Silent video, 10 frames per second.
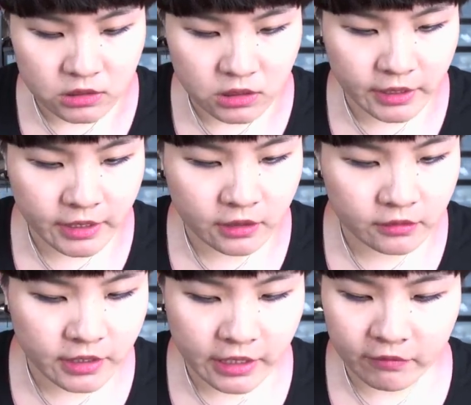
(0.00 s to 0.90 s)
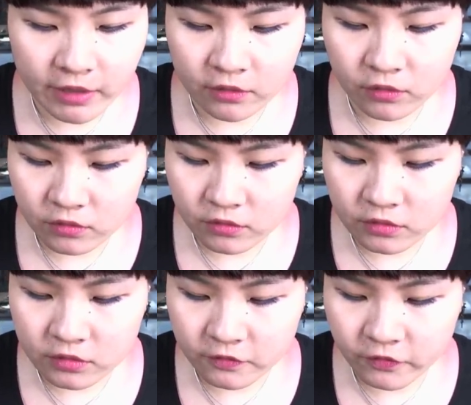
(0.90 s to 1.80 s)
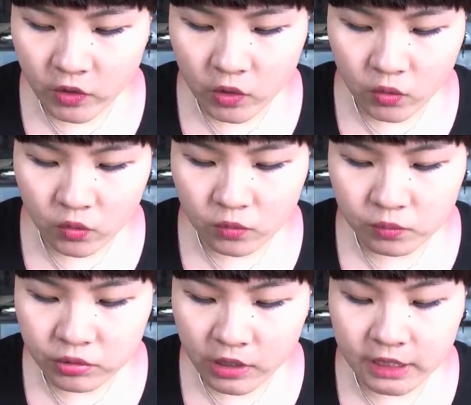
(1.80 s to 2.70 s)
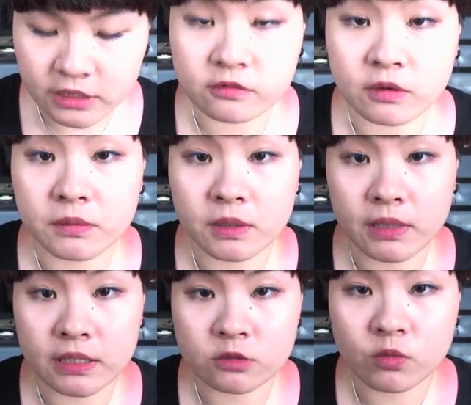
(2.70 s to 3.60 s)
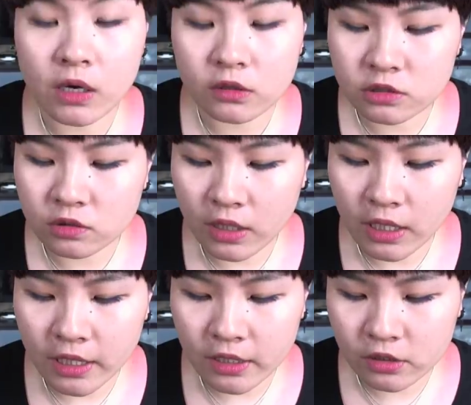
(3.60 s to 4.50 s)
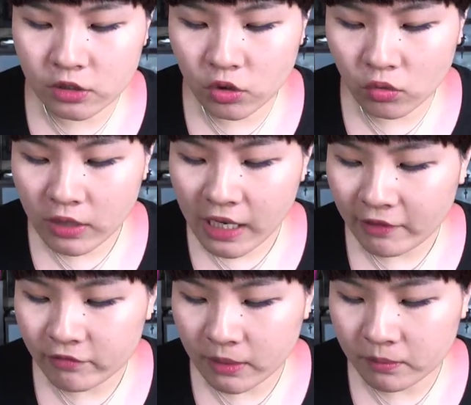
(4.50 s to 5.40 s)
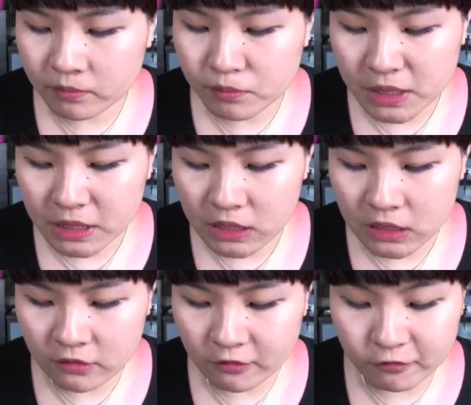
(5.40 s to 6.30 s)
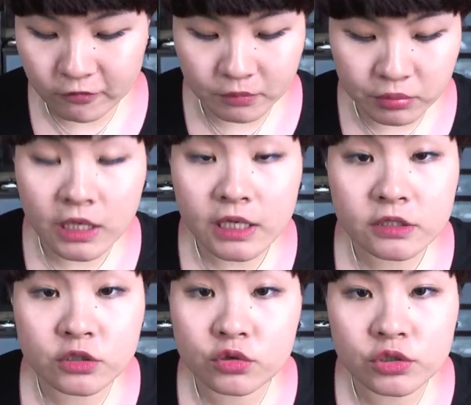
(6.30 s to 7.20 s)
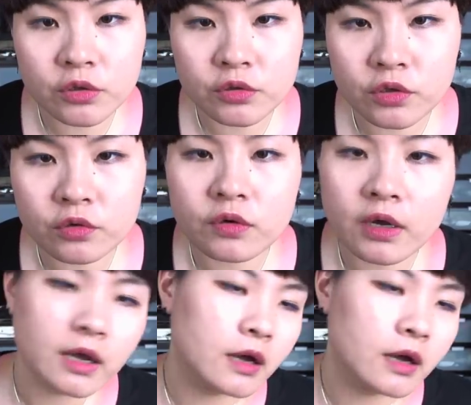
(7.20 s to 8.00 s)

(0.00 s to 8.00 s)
I kind of gave out few products from them as well, so I don't have that many of products to show you.